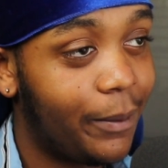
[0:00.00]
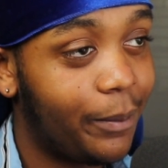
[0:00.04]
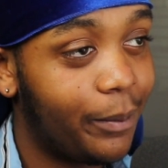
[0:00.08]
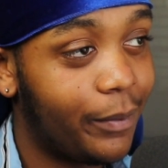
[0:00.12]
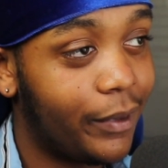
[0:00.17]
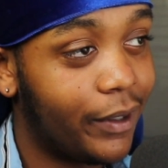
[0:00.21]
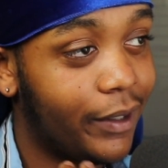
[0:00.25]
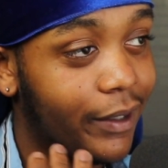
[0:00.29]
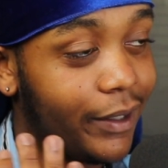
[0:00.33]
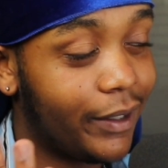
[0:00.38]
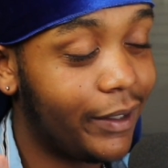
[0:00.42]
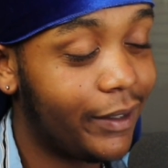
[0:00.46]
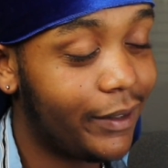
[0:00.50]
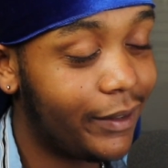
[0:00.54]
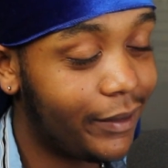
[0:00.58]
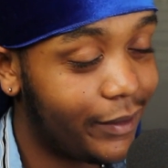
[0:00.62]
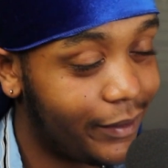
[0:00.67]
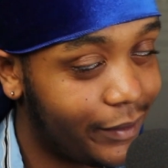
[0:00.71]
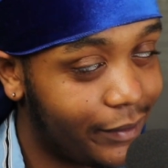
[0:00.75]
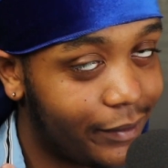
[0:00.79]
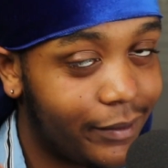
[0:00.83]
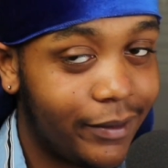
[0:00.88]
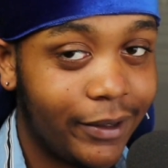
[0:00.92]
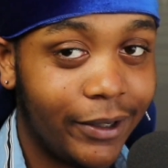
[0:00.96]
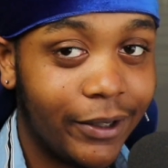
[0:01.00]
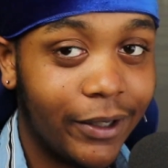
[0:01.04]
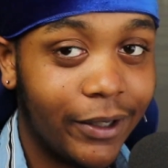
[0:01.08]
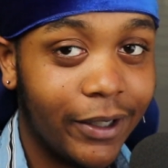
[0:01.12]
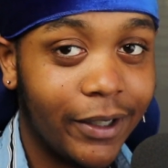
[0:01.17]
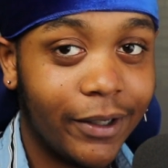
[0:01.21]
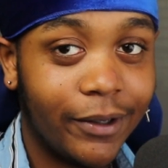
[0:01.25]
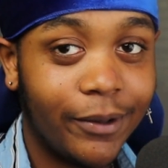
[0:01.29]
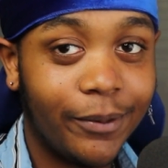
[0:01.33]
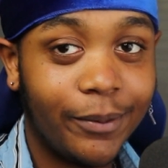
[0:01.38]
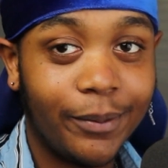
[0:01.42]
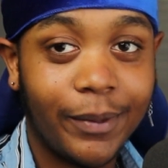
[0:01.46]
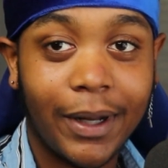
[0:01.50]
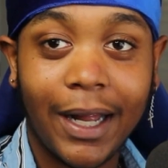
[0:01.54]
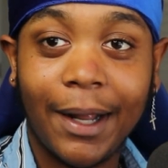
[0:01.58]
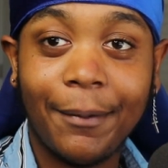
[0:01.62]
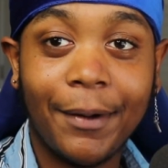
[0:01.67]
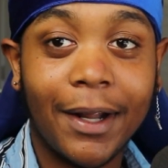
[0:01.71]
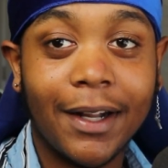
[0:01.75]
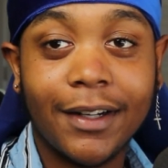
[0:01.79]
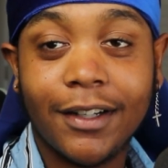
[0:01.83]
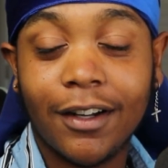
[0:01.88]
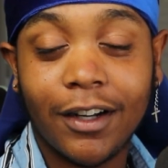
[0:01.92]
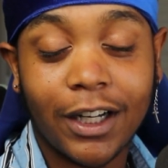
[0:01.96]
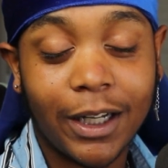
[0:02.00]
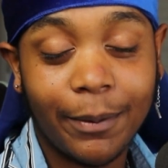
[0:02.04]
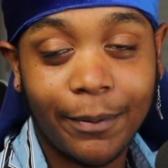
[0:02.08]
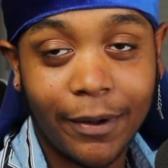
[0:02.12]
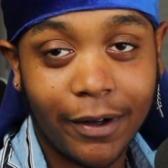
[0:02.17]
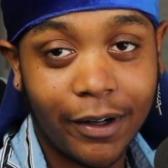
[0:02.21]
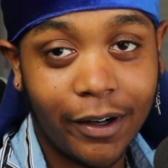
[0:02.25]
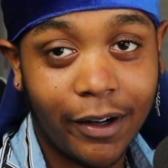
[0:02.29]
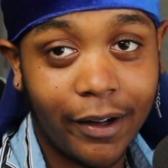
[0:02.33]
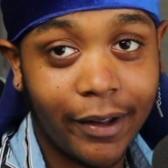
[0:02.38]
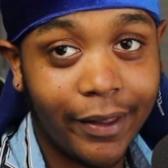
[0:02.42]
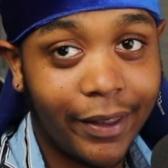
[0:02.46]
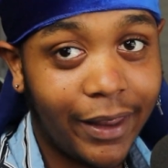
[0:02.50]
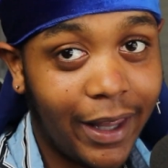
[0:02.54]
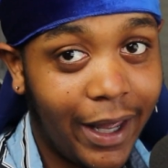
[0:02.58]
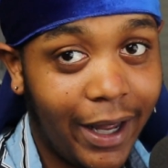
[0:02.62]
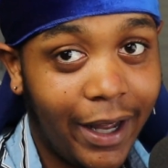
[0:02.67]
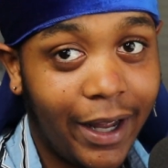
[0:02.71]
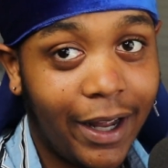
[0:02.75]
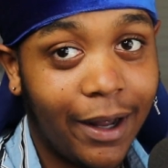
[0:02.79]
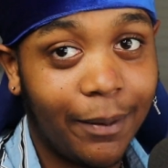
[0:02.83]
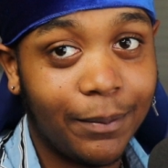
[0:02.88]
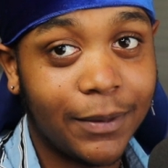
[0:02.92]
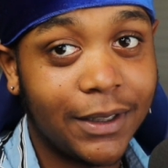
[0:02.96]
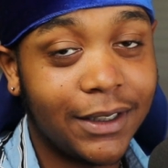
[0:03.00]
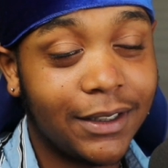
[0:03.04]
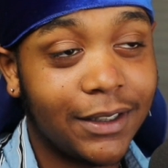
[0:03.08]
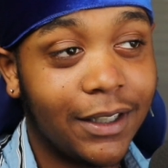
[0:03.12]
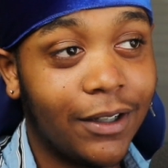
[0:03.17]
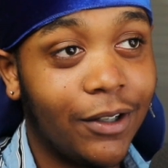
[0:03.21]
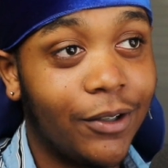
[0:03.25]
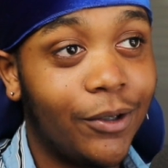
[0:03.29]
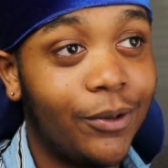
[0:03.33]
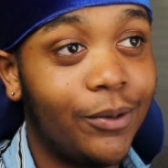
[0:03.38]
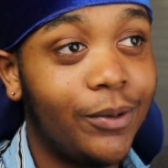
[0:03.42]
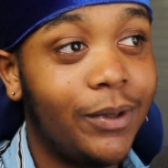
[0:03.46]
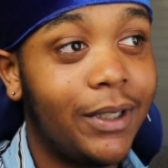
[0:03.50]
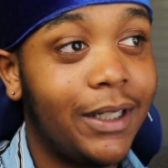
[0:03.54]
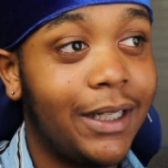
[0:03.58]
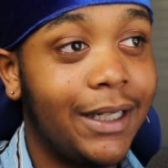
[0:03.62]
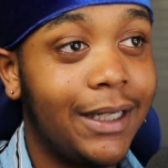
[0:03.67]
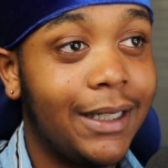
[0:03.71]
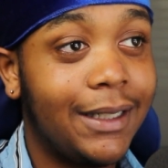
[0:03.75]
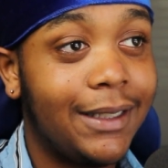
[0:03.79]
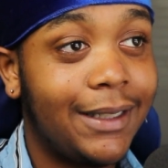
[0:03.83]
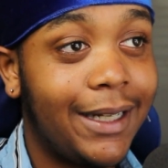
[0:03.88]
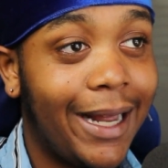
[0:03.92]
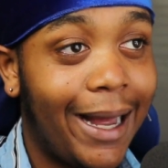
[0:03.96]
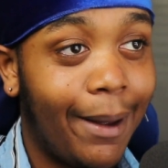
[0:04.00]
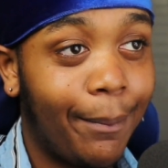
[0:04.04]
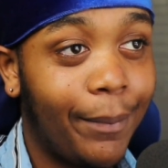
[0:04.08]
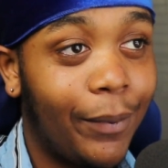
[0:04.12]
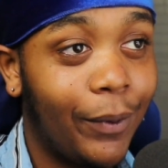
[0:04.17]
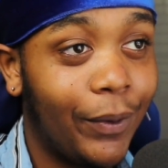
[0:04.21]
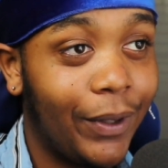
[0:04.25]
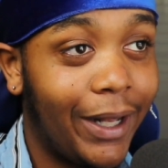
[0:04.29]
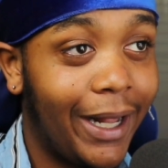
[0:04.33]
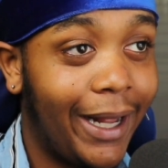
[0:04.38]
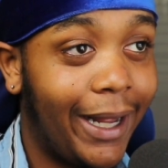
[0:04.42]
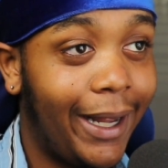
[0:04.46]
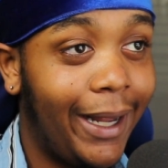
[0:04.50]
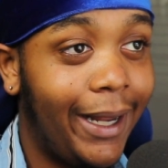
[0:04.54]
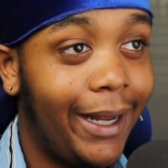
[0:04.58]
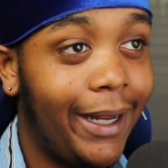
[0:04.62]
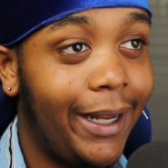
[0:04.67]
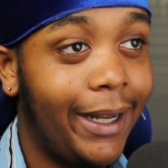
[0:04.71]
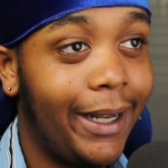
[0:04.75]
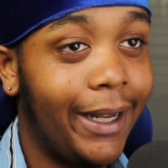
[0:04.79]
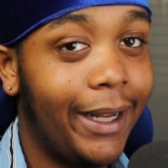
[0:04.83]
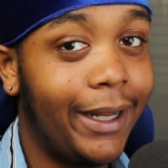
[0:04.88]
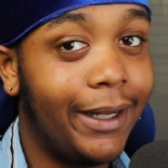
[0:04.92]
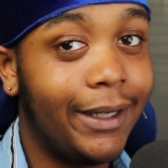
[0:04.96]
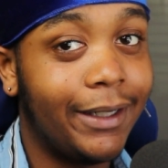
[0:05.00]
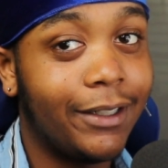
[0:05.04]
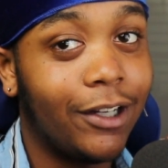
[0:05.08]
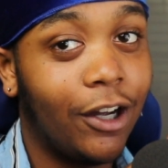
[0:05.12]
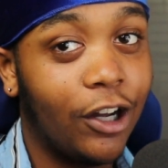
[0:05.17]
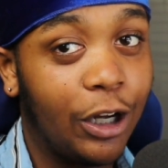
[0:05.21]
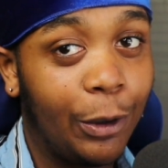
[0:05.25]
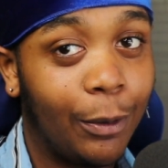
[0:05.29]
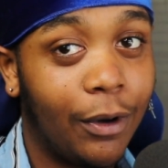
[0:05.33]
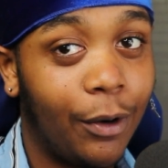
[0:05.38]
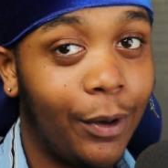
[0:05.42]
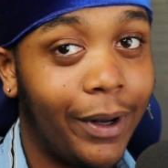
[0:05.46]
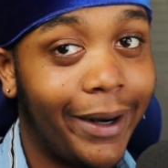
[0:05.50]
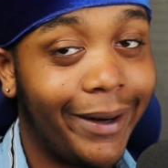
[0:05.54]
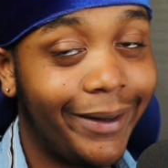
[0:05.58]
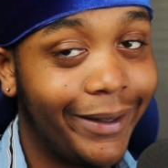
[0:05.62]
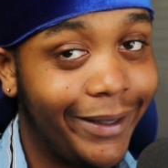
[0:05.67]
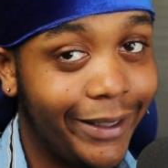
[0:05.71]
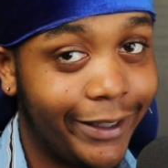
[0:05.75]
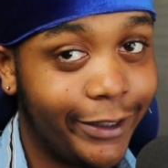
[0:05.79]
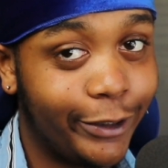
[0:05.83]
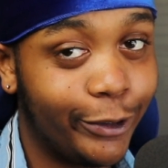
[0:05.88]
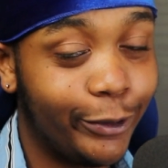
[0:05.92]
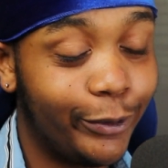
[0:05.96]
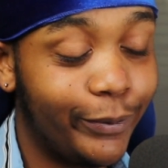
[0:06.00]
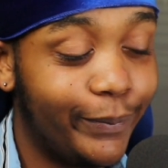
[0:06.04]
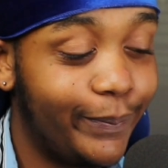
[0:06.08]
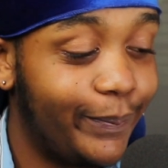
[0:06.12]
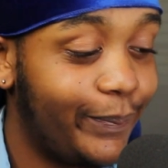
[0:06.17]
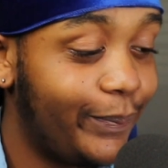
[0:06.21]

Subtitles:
But, I'm not talking about all that. I'm just going to tap on that and talk about what I need to.